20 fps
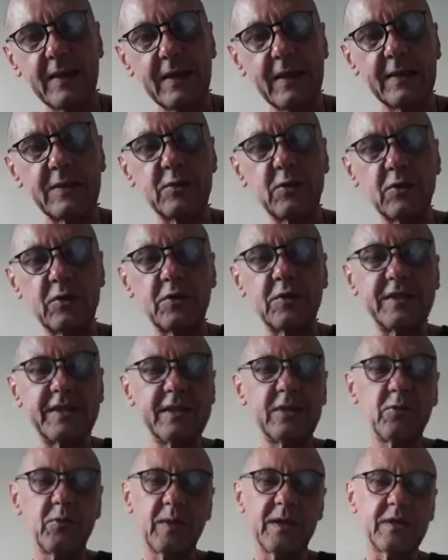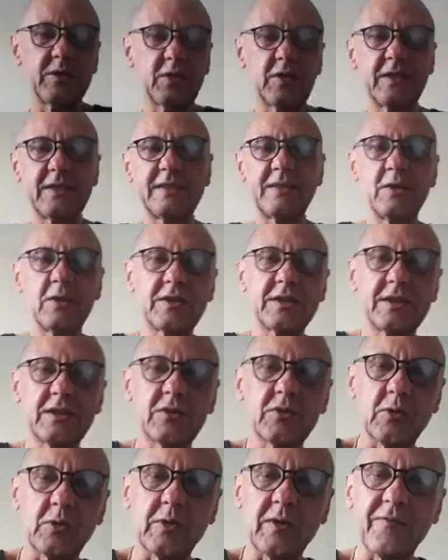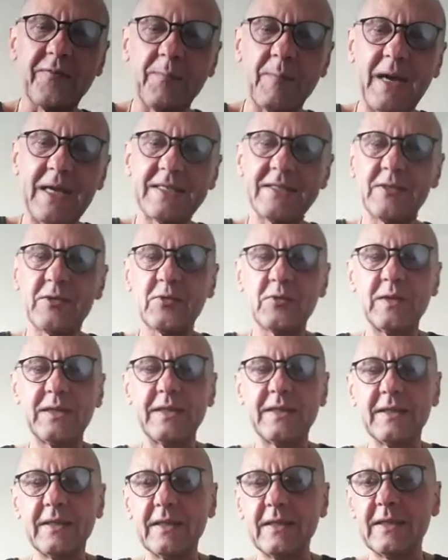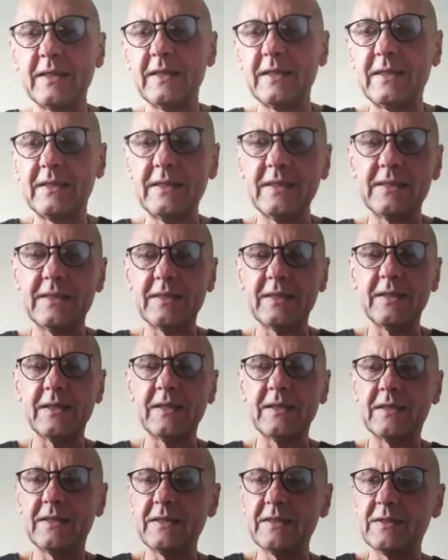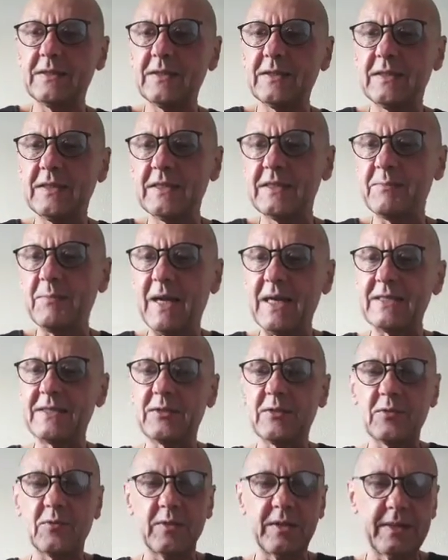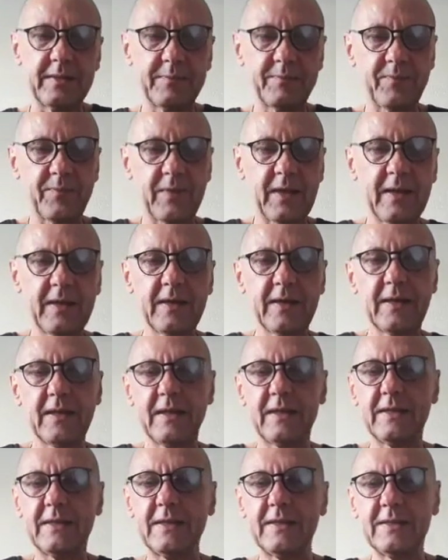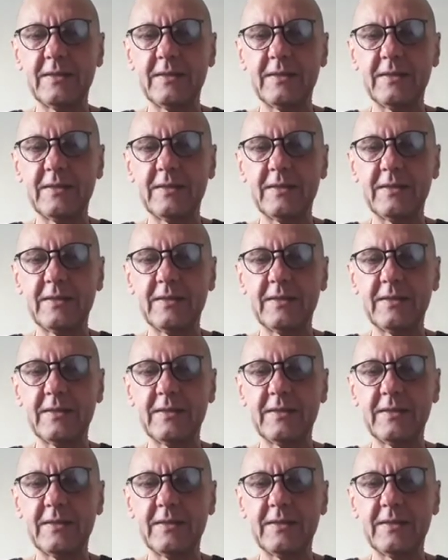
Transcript: So the situation is nothing short of mastery. It is mastery. It